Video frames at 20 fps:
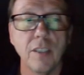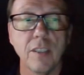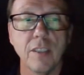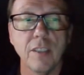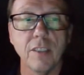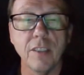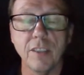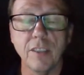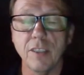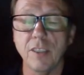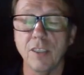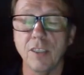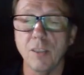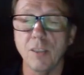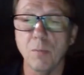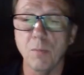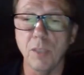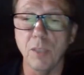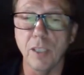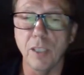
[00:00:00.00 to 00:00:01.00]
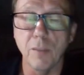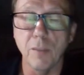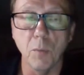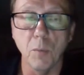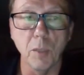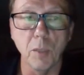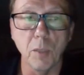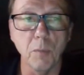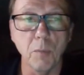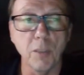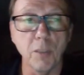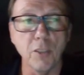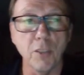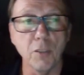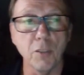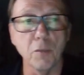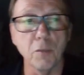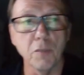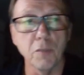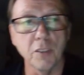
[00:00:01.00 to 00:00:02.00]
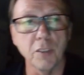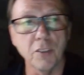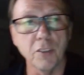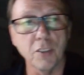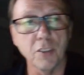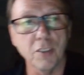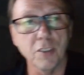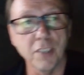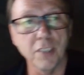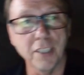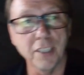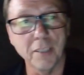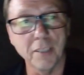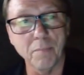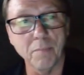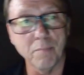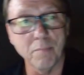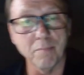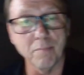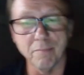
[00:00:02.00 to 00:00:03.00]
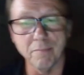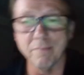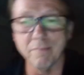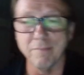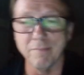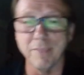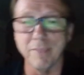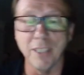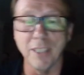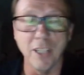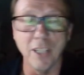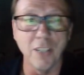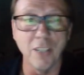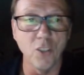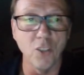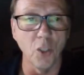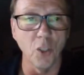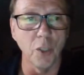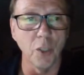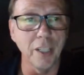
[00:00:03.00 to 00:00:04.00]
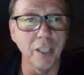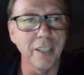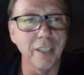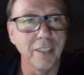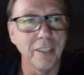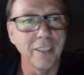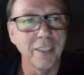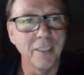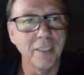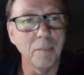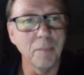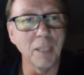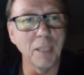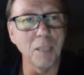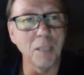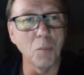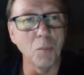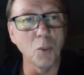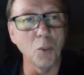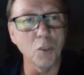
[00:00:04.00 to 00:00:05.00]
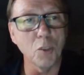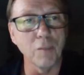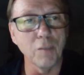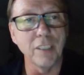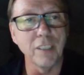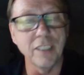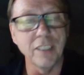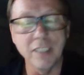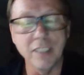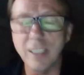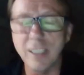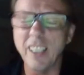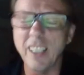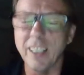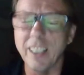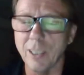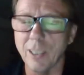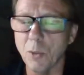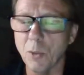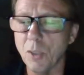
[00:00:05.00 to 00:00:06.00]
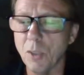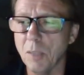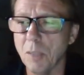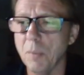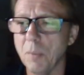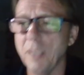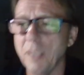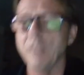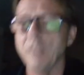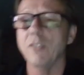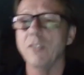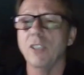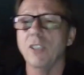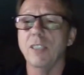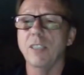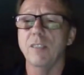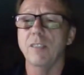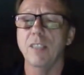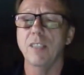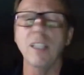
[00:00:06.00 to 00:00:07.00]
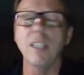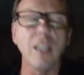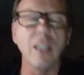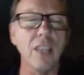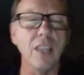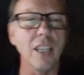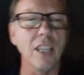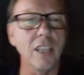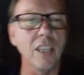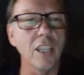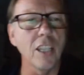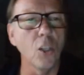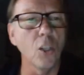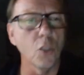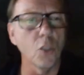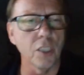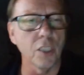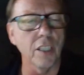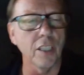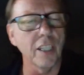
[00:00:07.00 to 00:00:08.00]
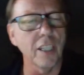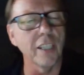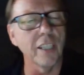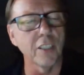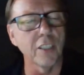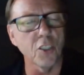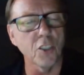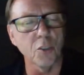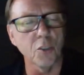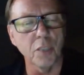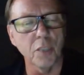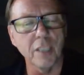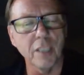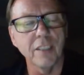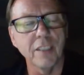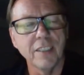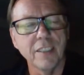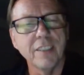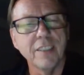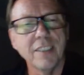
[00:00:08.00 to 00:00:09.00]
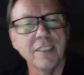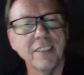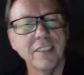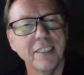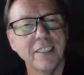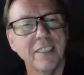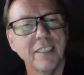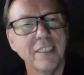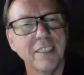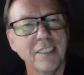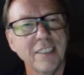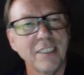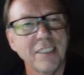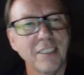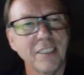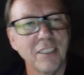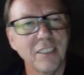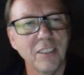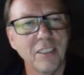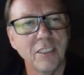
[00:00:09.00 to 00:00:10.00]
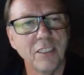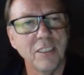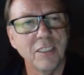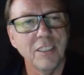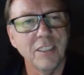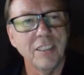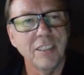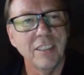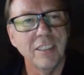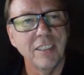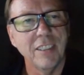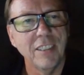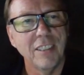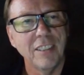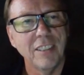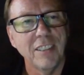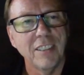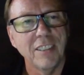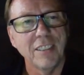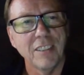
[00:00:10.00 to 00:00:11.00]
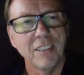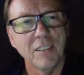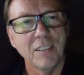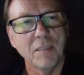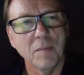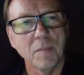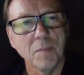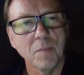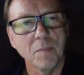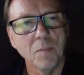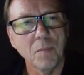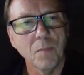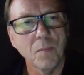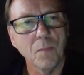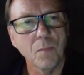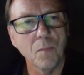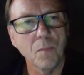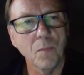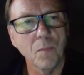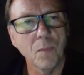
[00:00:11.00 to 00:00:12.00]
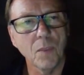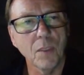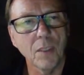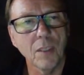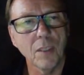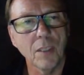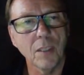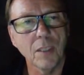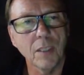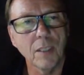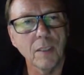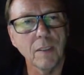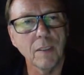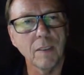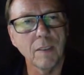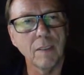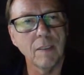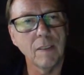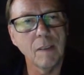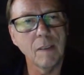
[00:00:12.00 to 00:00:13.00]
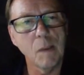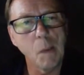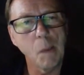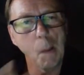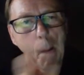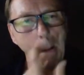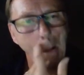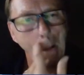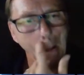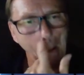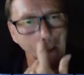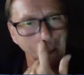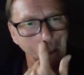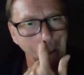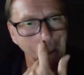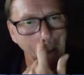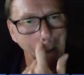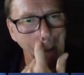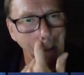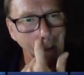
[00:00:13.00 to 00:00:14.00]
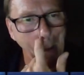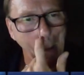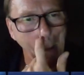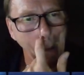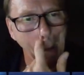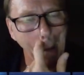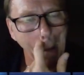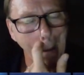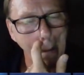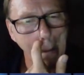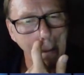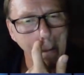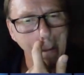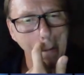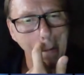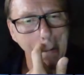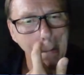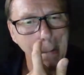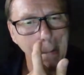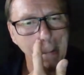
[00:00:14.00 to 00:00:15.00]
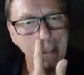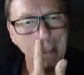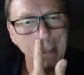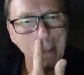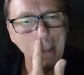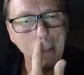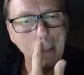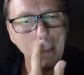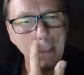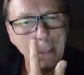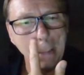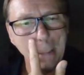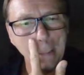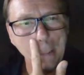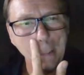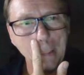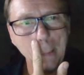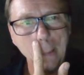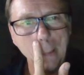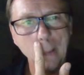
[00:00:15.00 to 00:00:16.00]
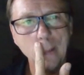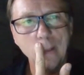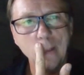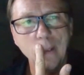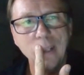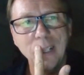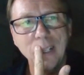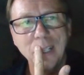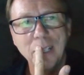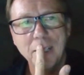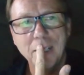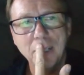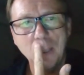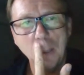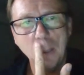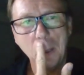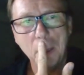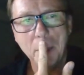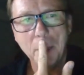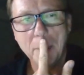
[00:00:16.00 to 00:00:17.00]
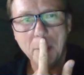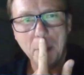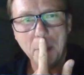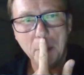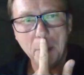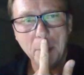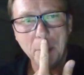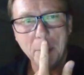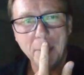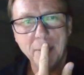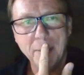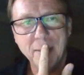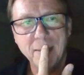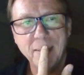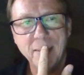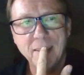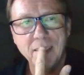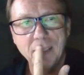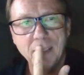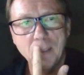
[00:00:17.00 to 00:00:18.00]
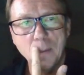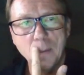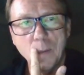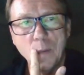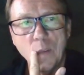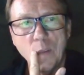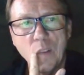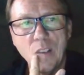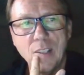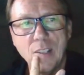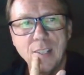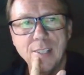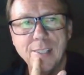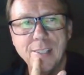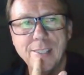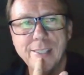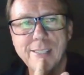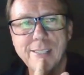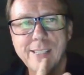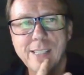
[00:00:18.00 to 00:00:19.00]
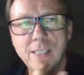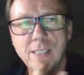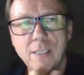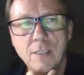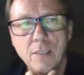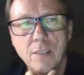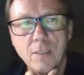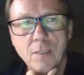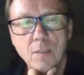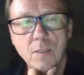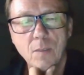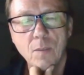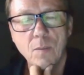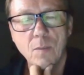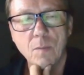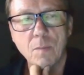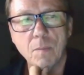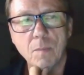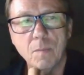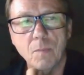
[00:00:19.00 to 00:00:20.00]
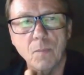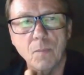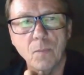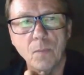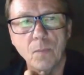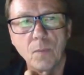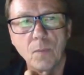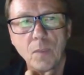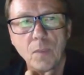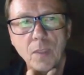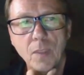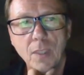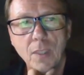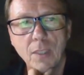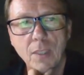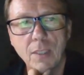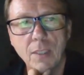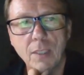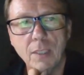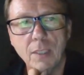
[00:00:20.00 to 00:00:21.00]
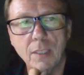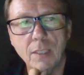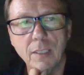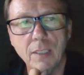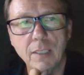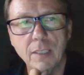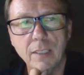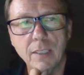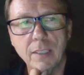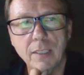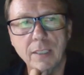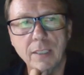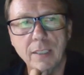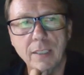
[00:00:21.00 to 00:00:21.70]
You just want to have a word with yourself and just kind of enjoy it, make the most of it. And they kind of looked at me and said, they got it, they understood it. Yeah. Wow, that is truly incredible. I can't get over that. The story you said, because you effectively went and lived a whole other life for 20 plus years, 25 plus years.